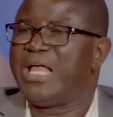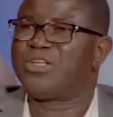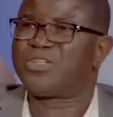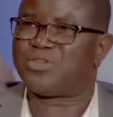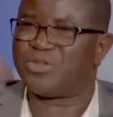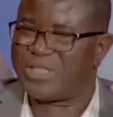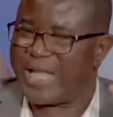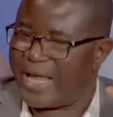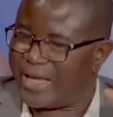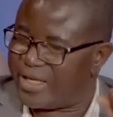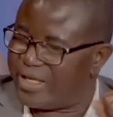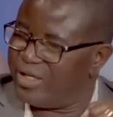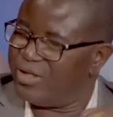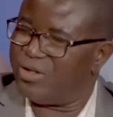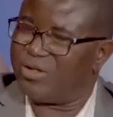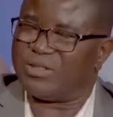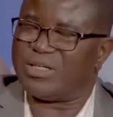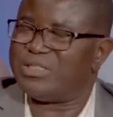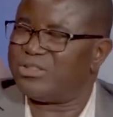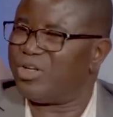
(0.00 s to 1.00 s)
so like,
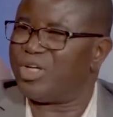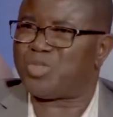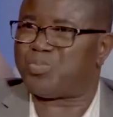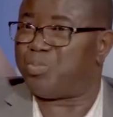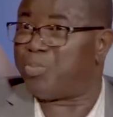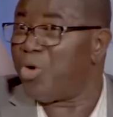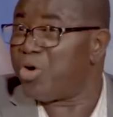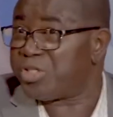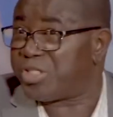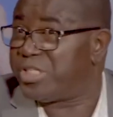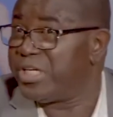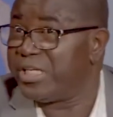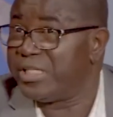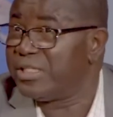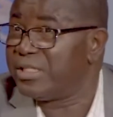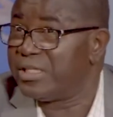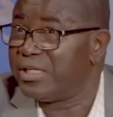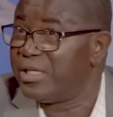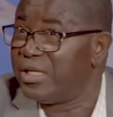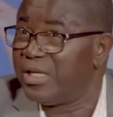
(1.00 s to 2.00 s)
not
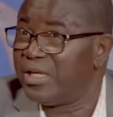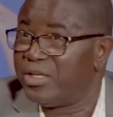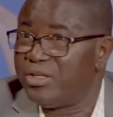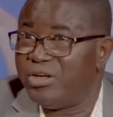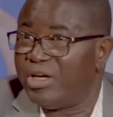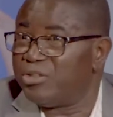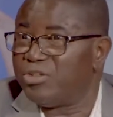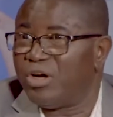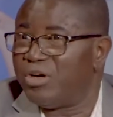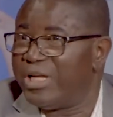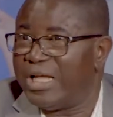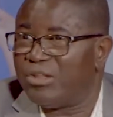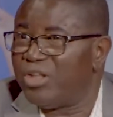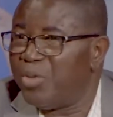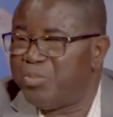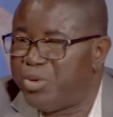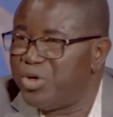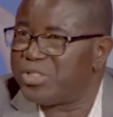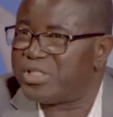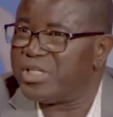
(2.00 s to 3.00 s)
pushing, you're
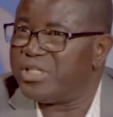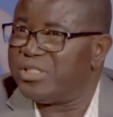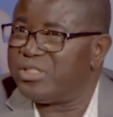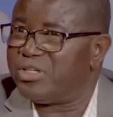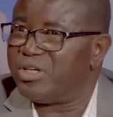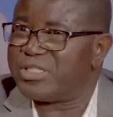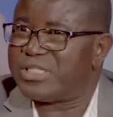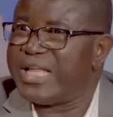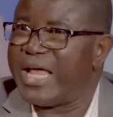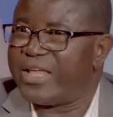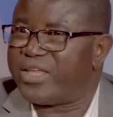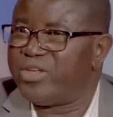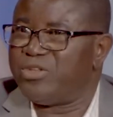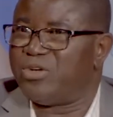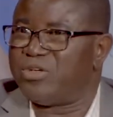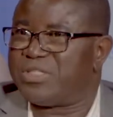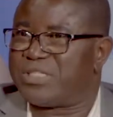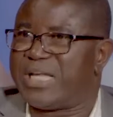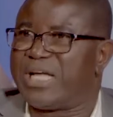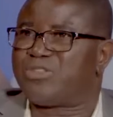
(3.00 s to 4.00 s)
not pushing, just like,
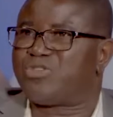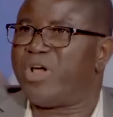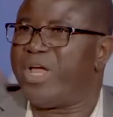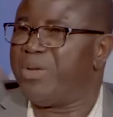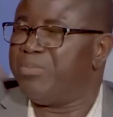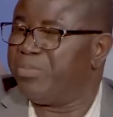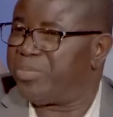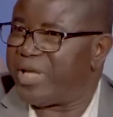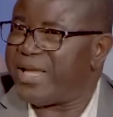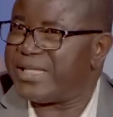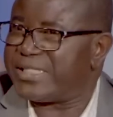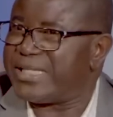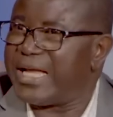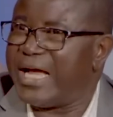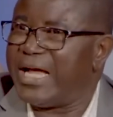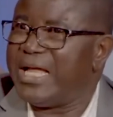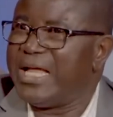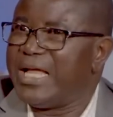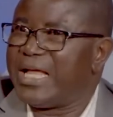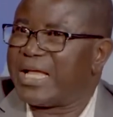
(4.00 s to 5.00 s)
you tie somebody into the
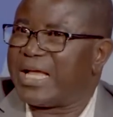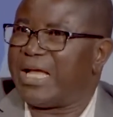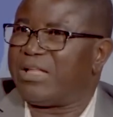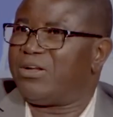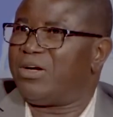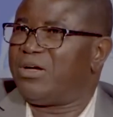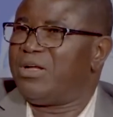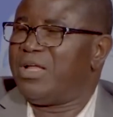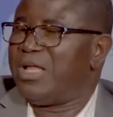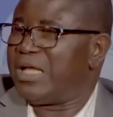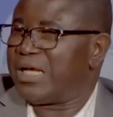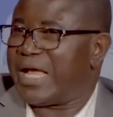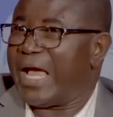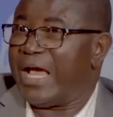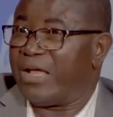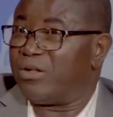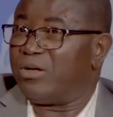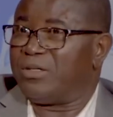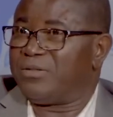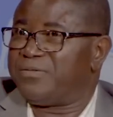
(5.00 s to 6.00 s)
fold so that somebody can
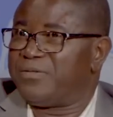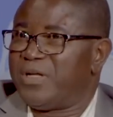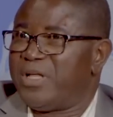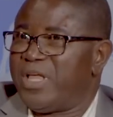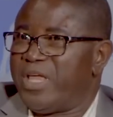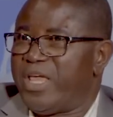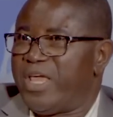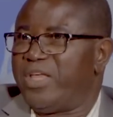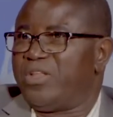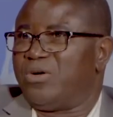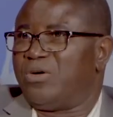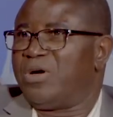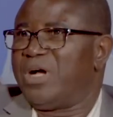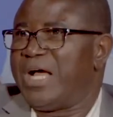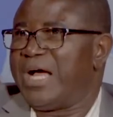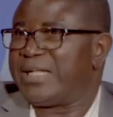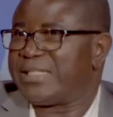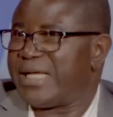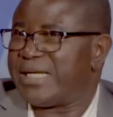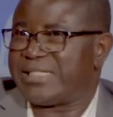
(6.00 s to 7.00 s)
be into your
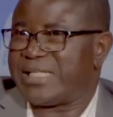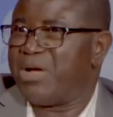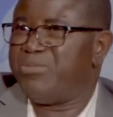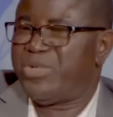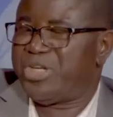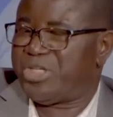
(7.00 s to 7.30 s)
game,